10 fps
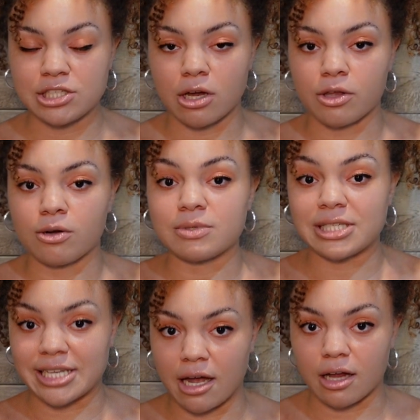so you don't
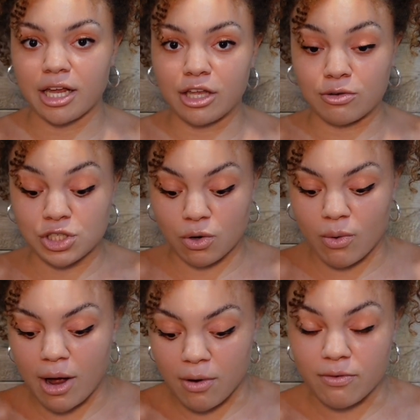sit on it, you
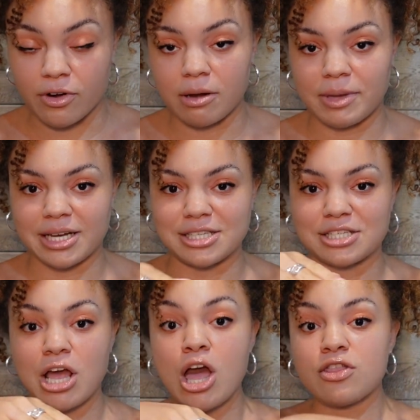squat over it because